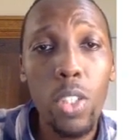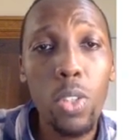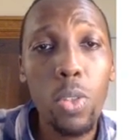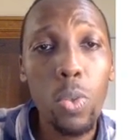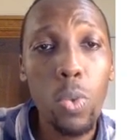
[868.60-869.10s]

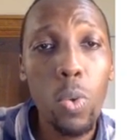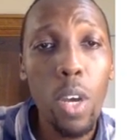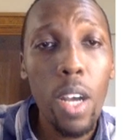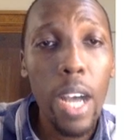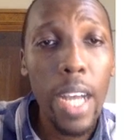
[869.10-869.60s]
to
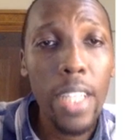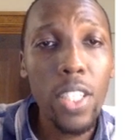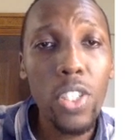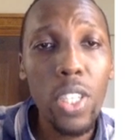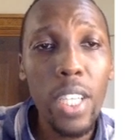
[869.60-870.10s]

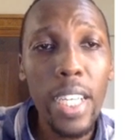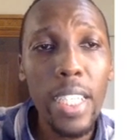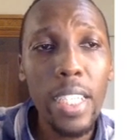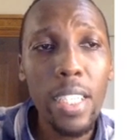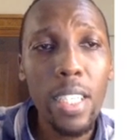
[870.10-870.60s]

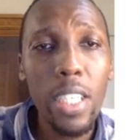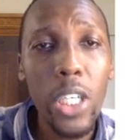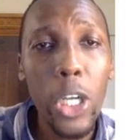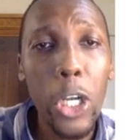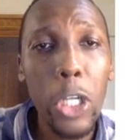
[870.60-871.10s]
additionally
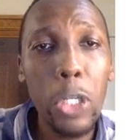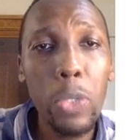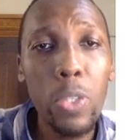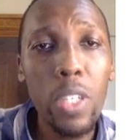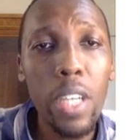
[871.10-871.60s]

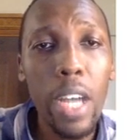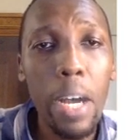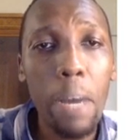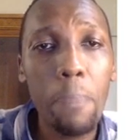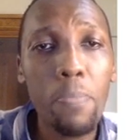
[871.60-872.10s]
include
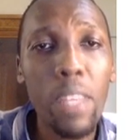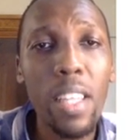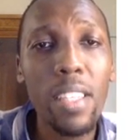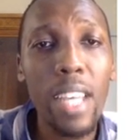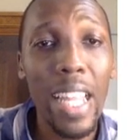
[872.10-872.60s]

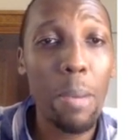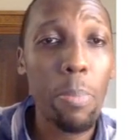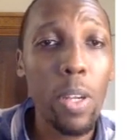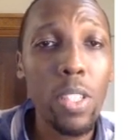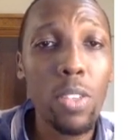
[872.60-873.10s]
this other
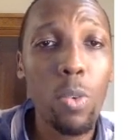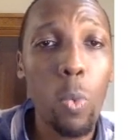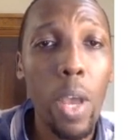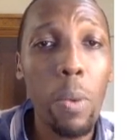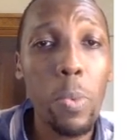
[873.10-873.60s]
plot
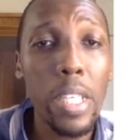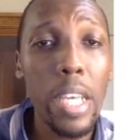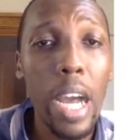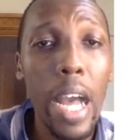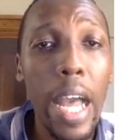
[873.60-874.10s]
where we
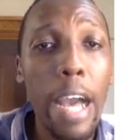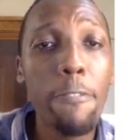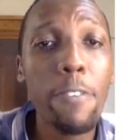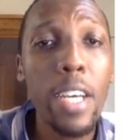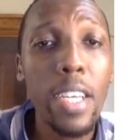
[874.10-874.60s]

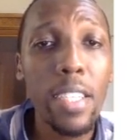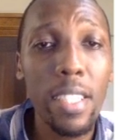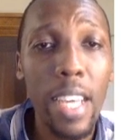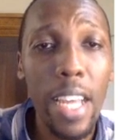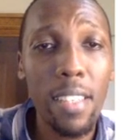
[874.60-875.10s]
have
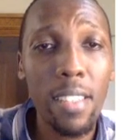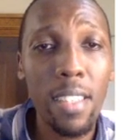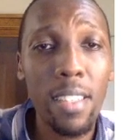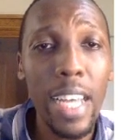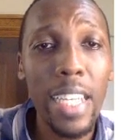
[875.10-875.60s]
DS
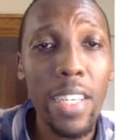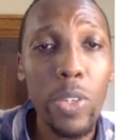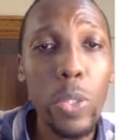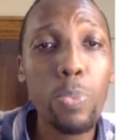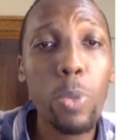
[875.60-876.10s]

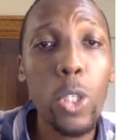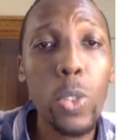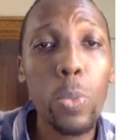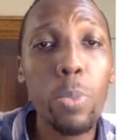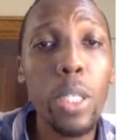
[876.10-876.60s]
salary
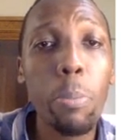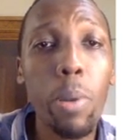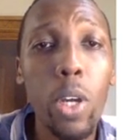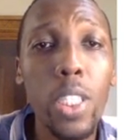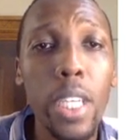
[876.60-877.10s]
also being
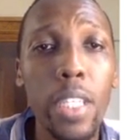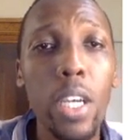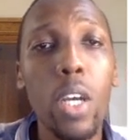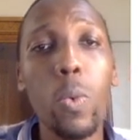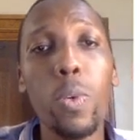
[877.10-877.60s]
plotted
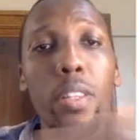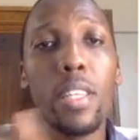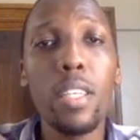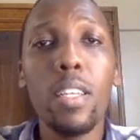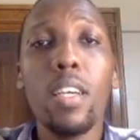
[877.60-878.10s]

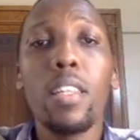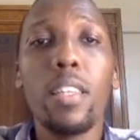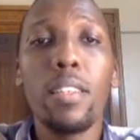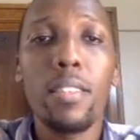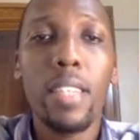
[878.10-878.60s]
within
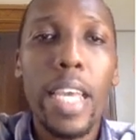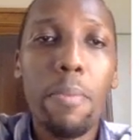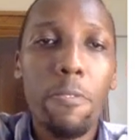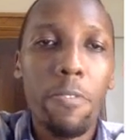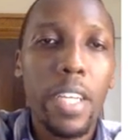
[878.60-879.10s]
the
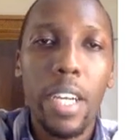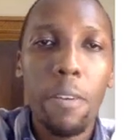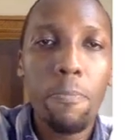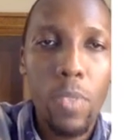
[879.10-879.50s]
same figure.